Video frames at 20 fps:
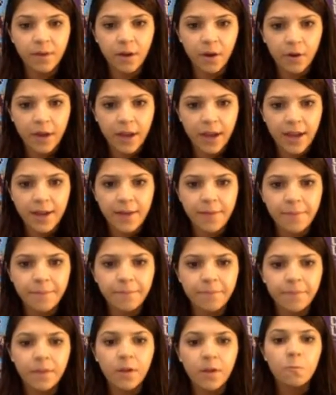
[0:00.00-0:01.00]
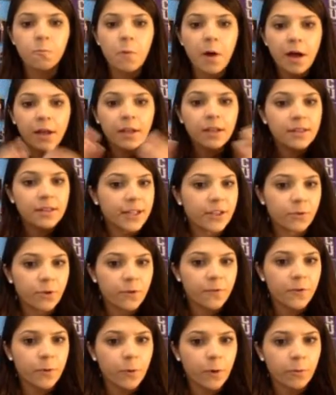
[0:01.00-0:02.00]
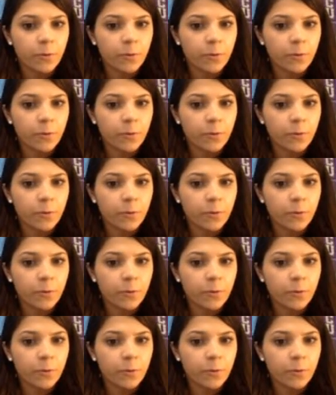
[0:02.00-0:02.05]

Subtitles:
Okay, well, let's review